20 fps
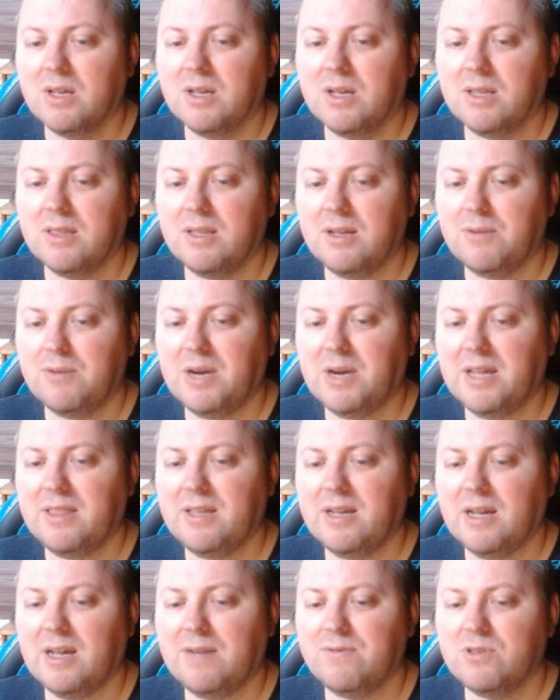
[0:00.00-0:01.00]
why
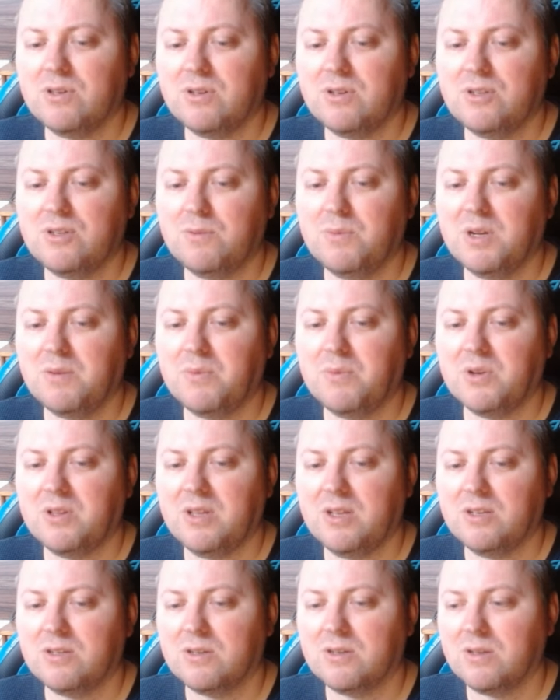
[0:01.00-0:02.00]
they have such a big
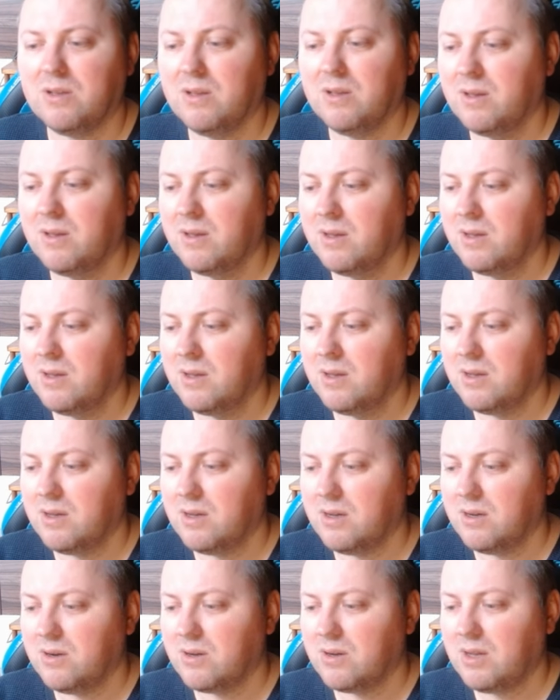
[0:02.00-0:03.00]
potential.
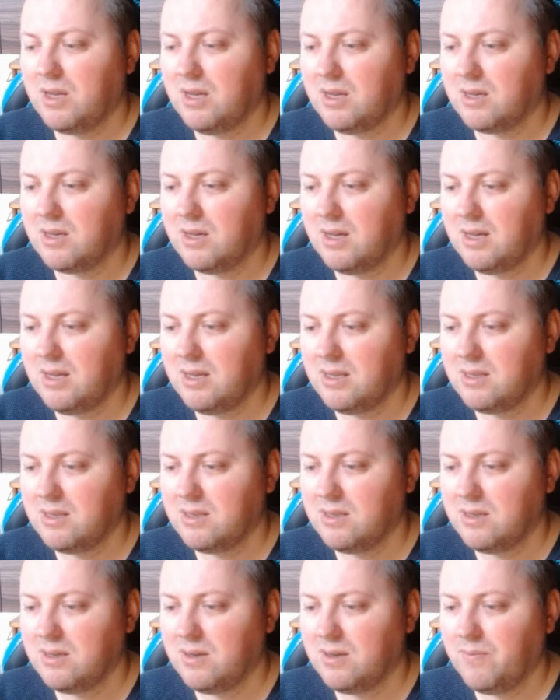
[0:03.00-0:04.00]
Okay,
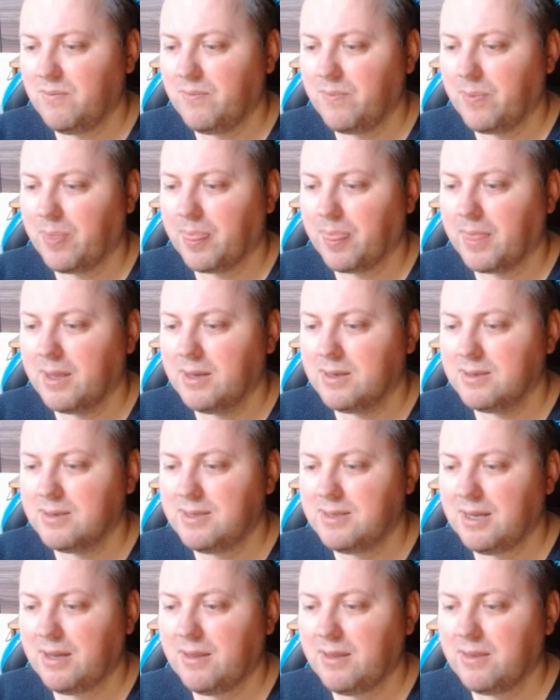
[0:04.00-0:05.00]
and
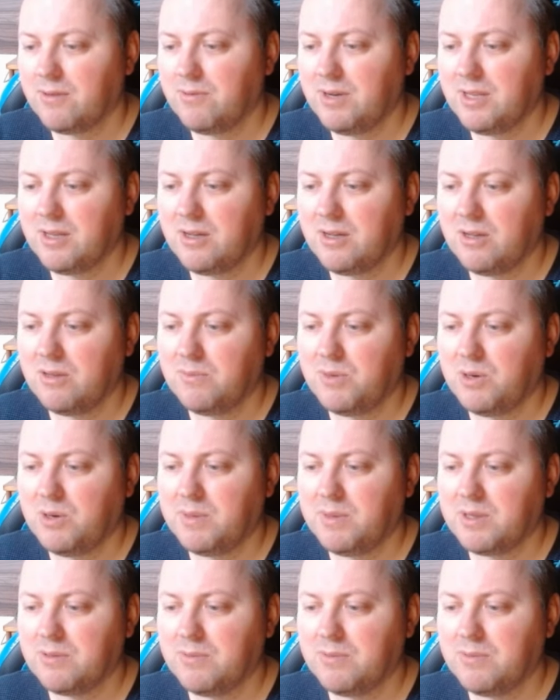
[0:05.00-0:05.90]
second critical moment